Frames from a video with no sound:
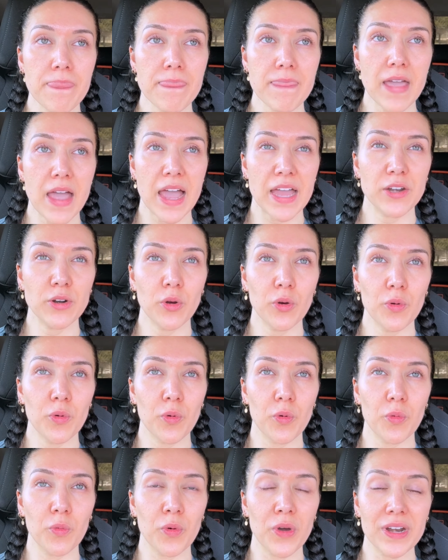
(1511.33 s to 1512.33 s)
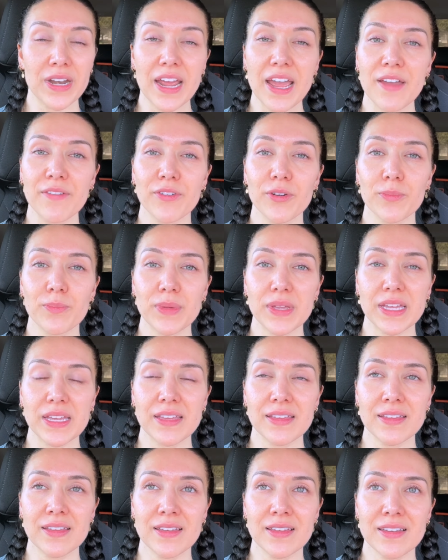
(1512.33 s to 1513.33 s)
I don't want to ever
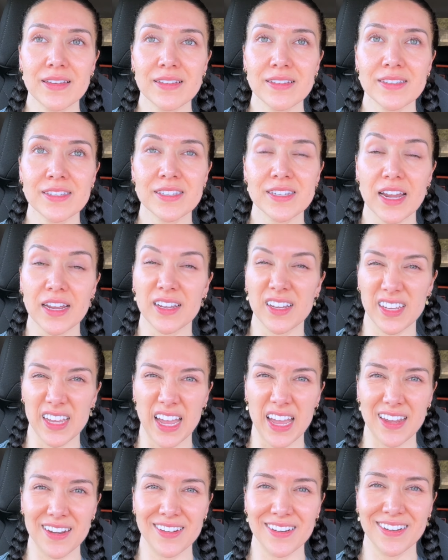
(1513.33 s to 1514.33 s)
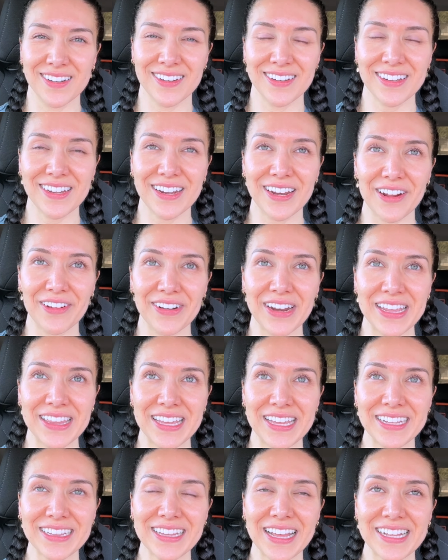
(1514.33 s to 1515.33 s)
be stuck again. And I
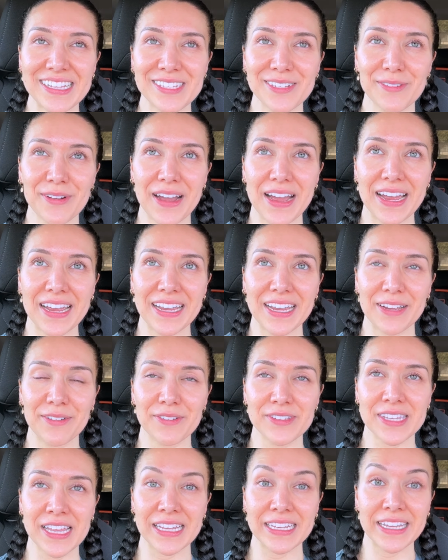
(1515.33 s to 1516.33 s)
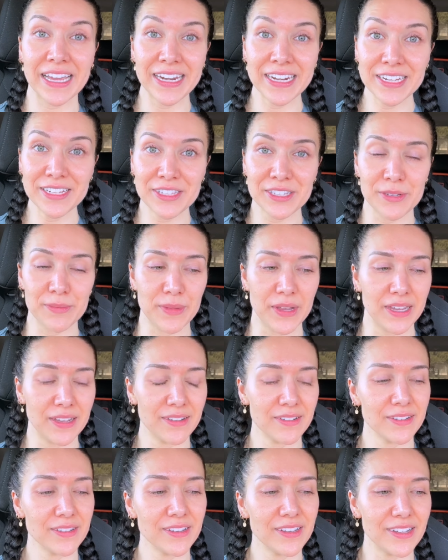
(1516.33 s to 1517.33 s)
think that's why it was like getting to
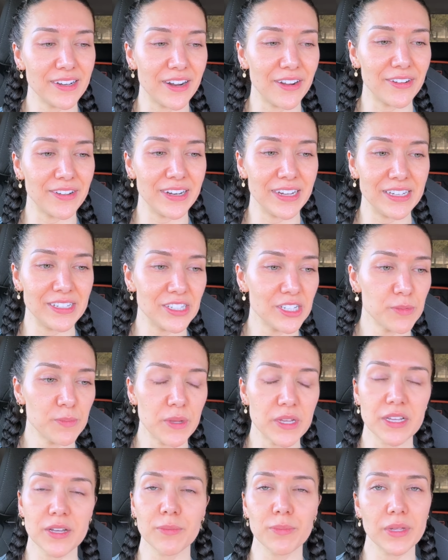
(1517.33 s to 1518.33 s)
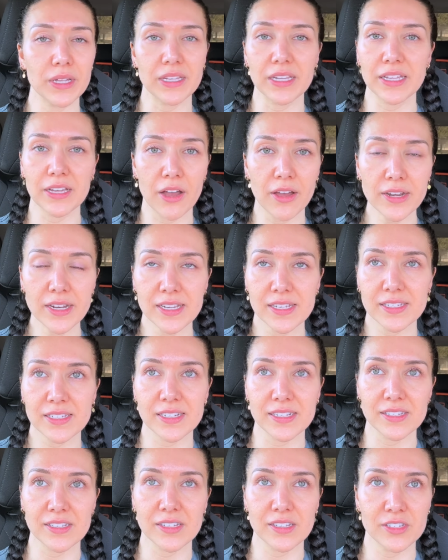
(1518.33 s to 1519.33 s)
me, and just being completely honest
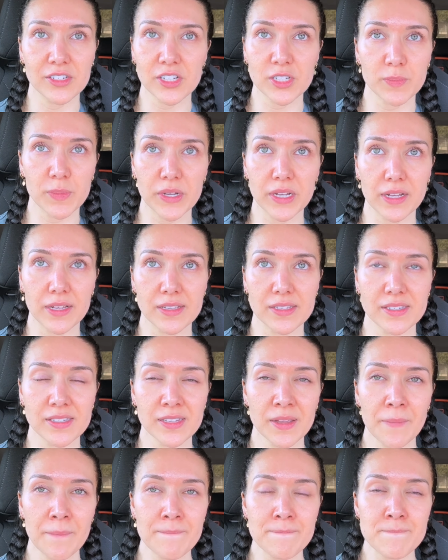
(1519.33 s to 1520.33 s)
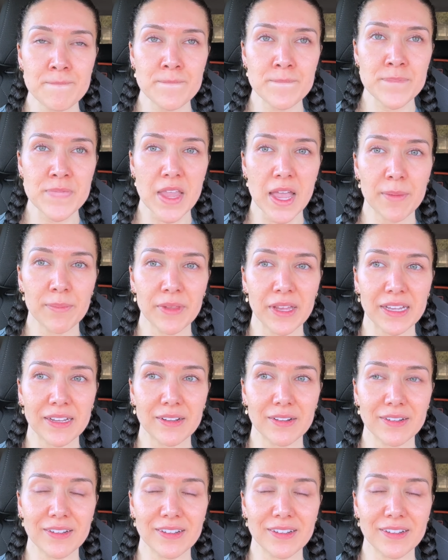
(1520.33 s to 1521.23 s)
is just because I'm like